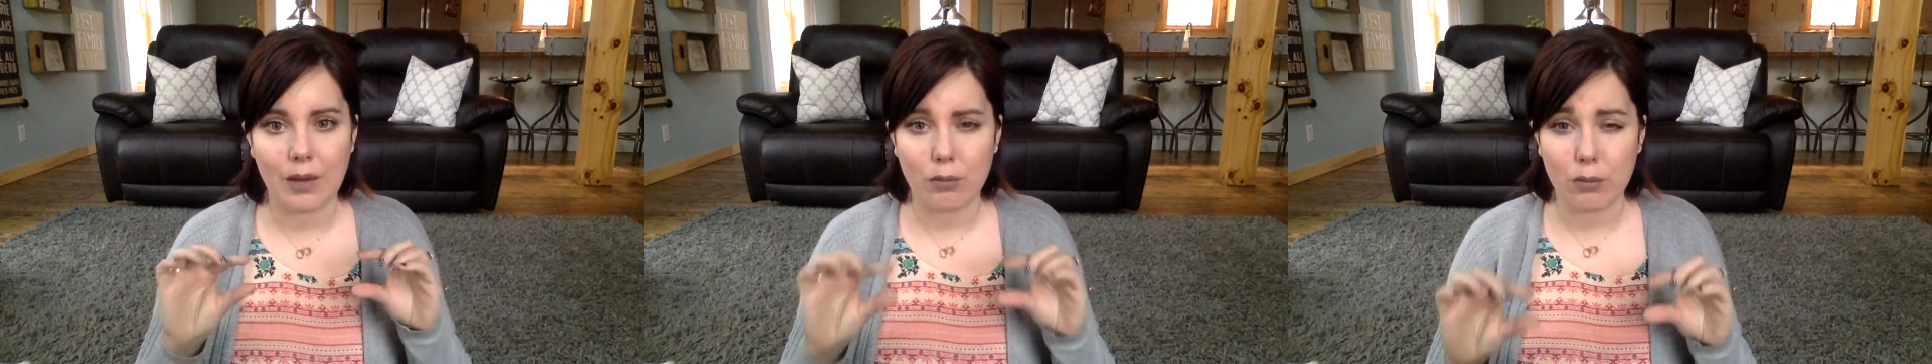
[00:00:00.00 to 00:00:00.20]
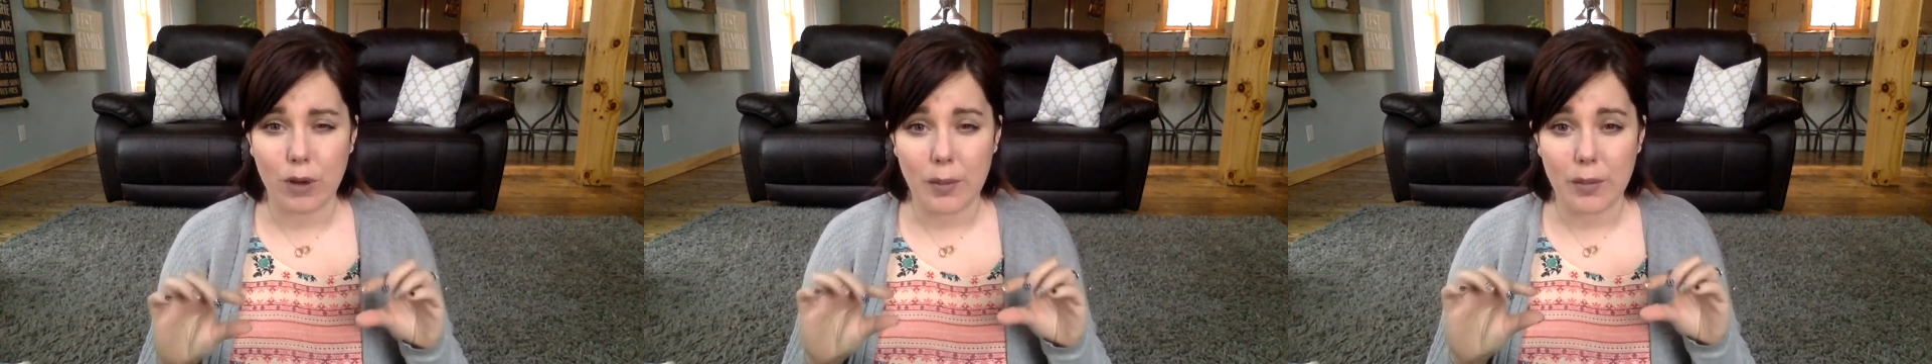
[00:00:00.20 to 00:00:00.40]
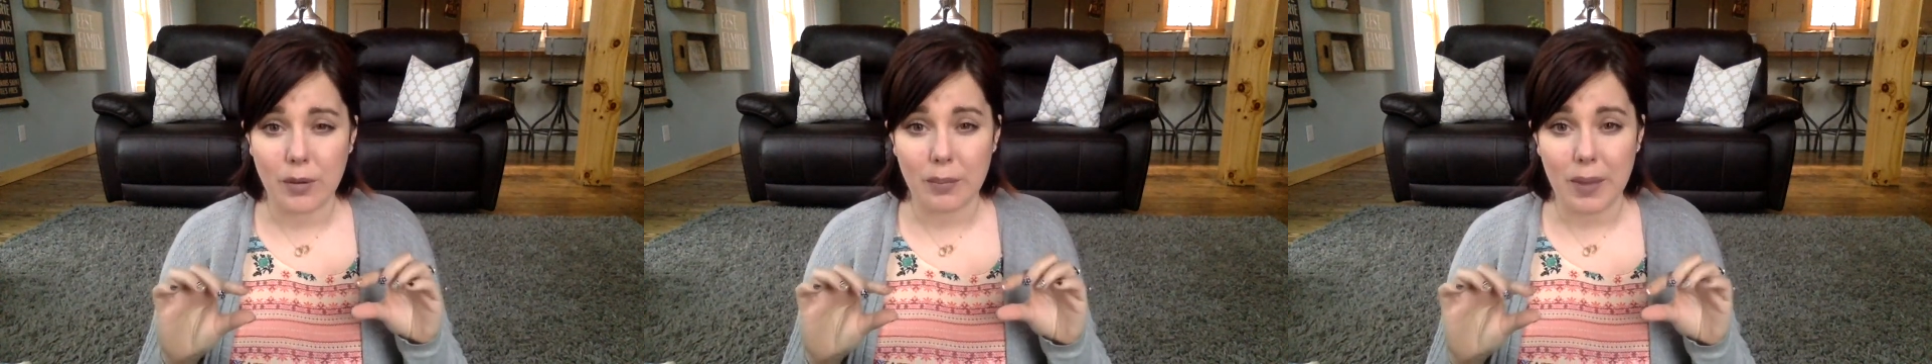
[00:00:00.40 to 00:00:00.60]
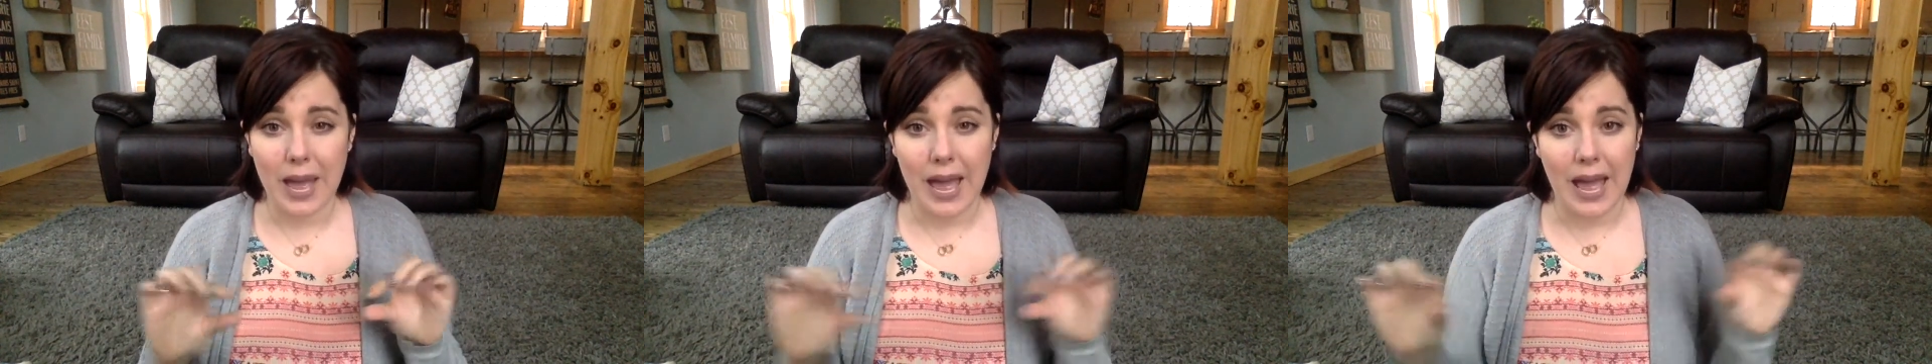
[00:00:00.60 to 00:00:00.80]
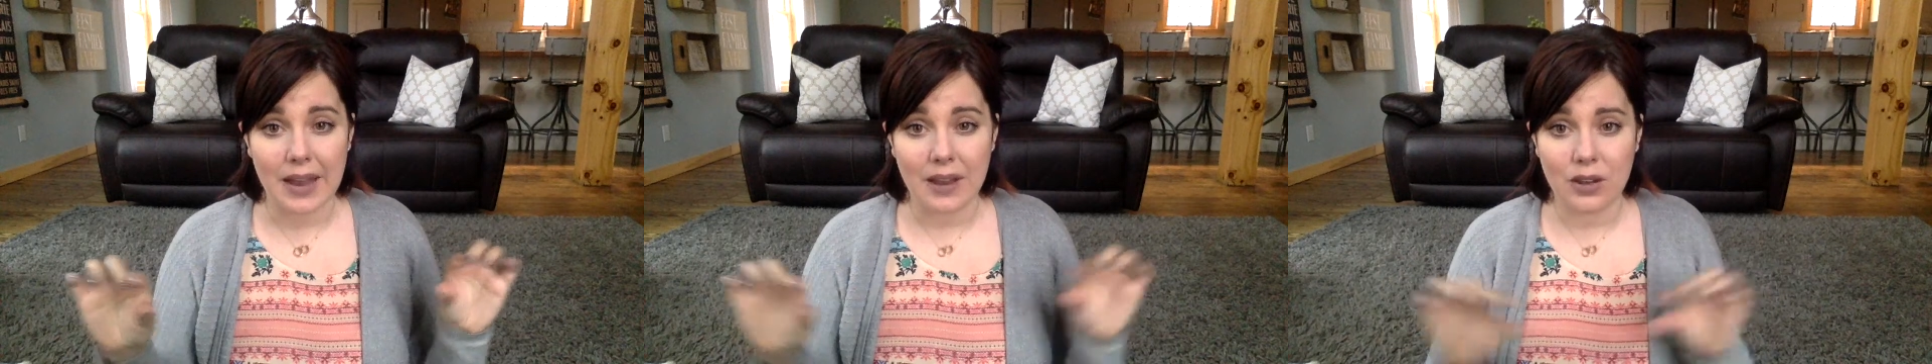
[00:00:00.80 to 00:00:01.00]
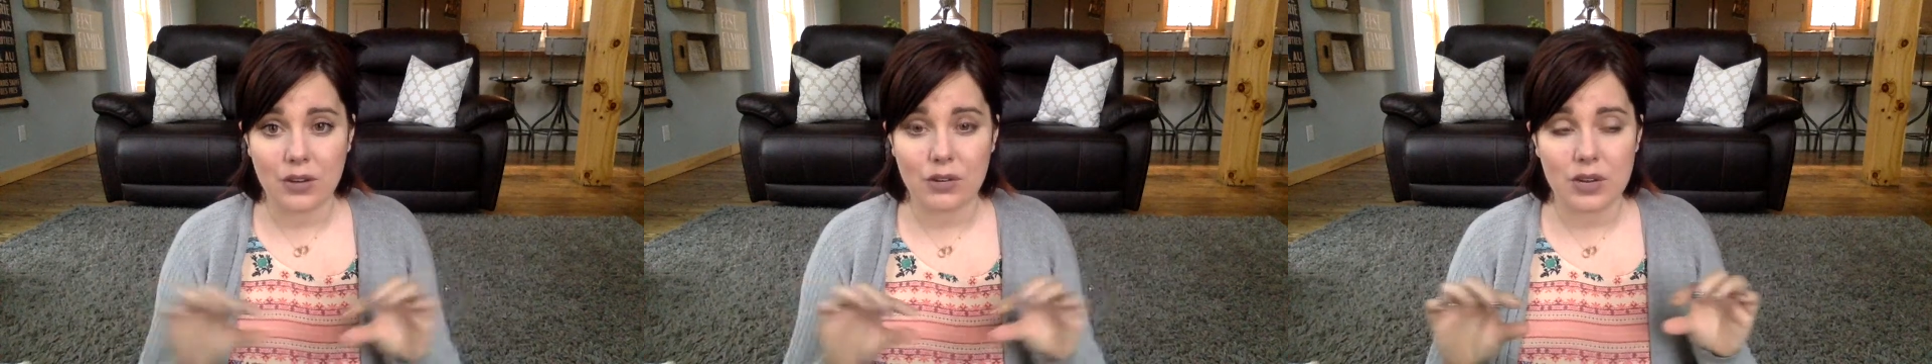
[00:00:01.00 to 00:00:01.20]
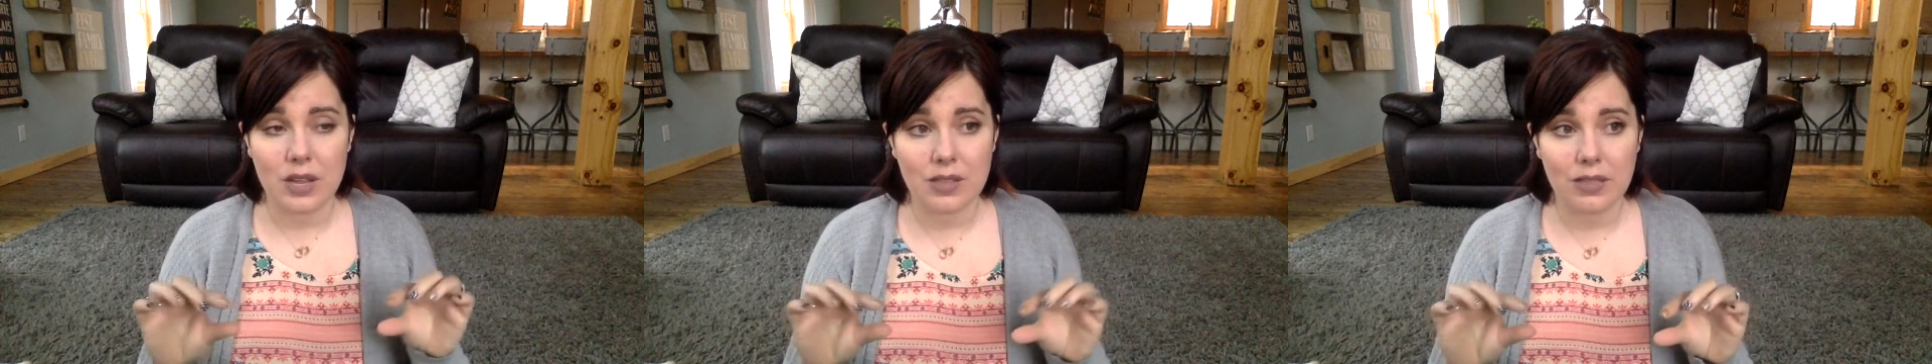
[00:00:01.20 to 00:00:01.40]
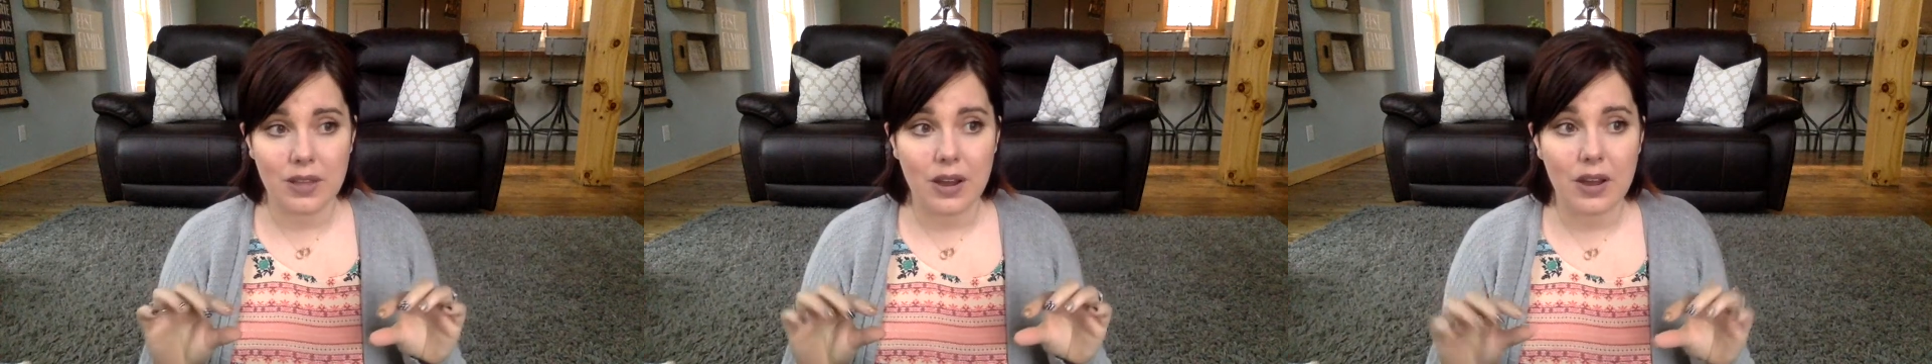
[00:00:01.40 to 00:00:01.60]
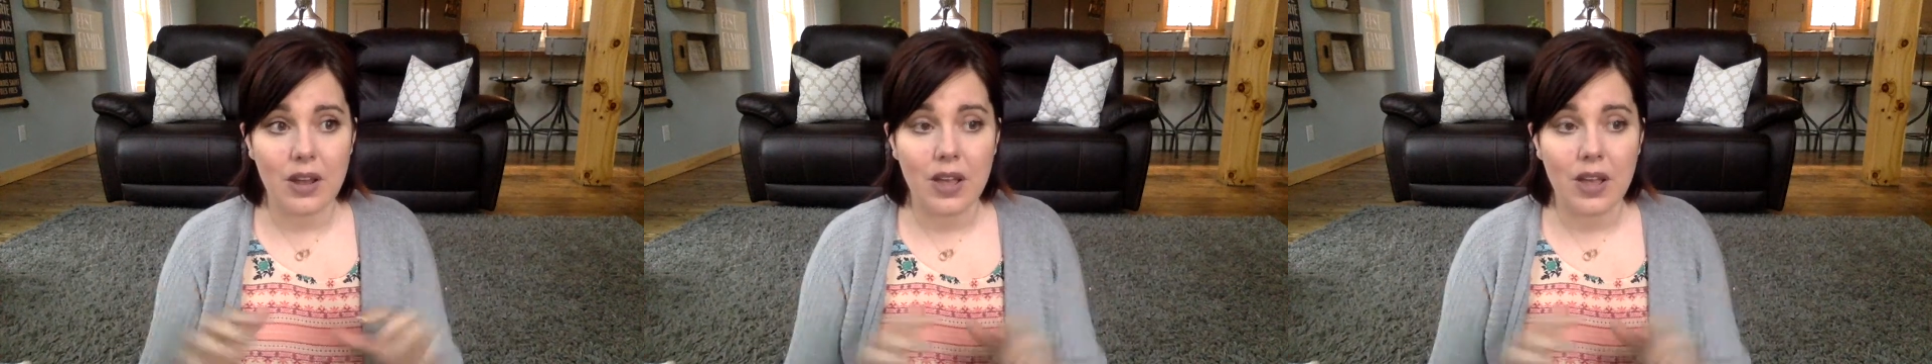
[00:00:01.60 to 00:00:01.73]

rubber pad underneath there.